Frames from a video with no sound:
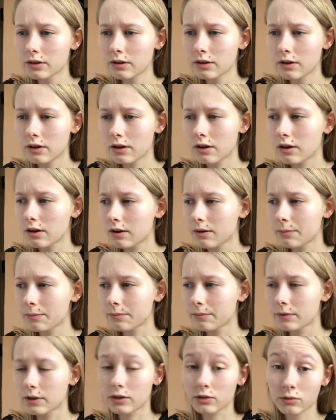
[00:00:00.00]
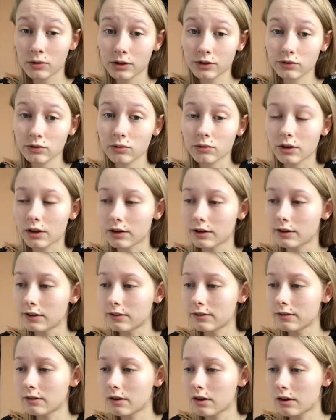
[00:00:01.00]
It's quite short at
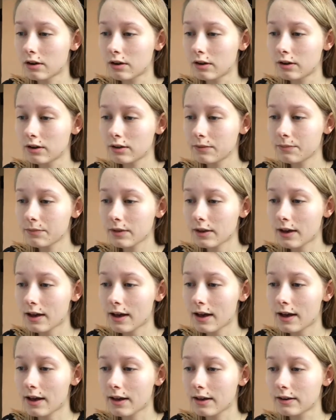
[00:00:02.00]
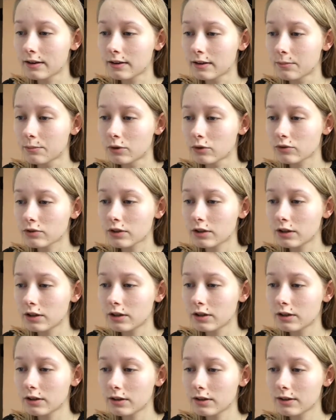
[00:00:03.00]
least, and it mostly
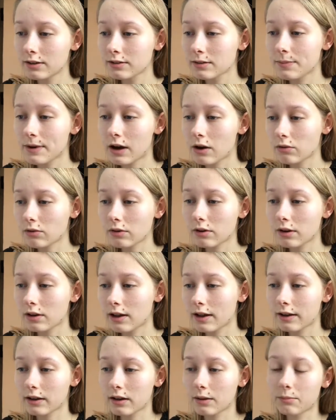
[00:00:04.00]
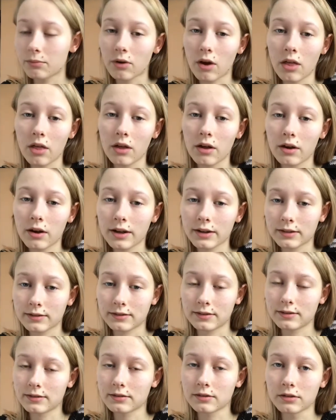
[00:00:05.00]
is about like a brother and a
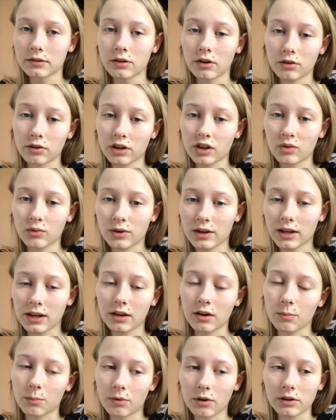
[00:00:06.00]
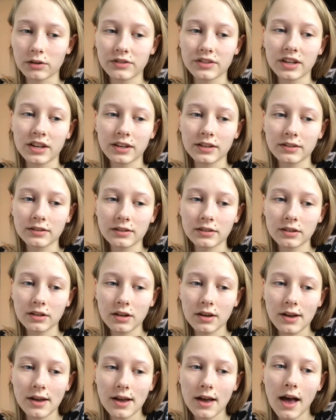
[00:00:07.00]
sister not agreeing on politics,
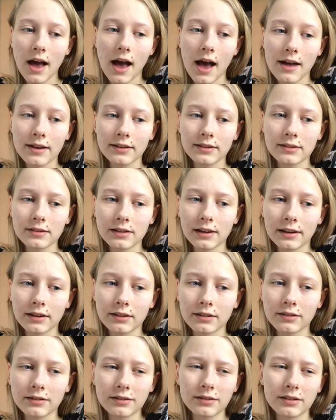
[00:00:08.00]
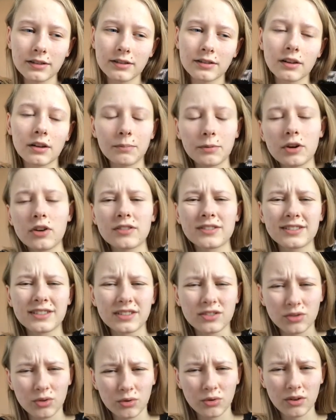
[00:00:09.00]
and it's not because they
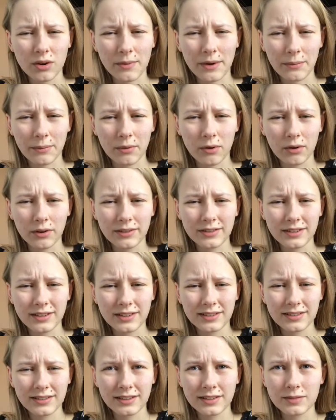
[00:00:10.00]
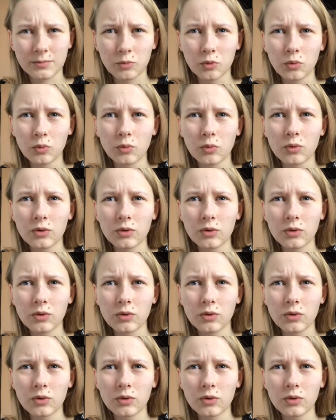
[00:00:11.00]
talk about politics. It's more